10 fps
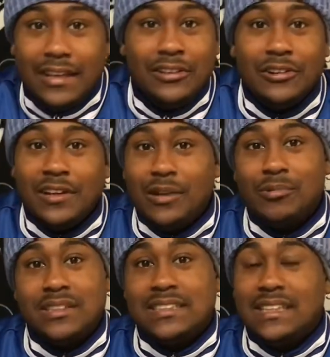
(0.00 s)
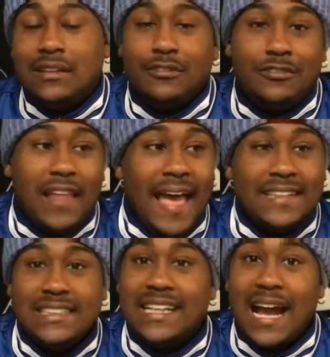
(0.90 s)
They want to see the
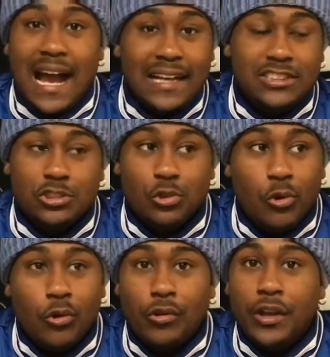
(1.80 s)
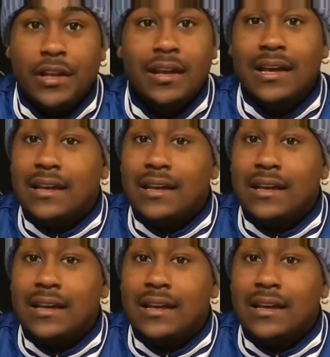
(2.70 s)
flashy, high-scoring,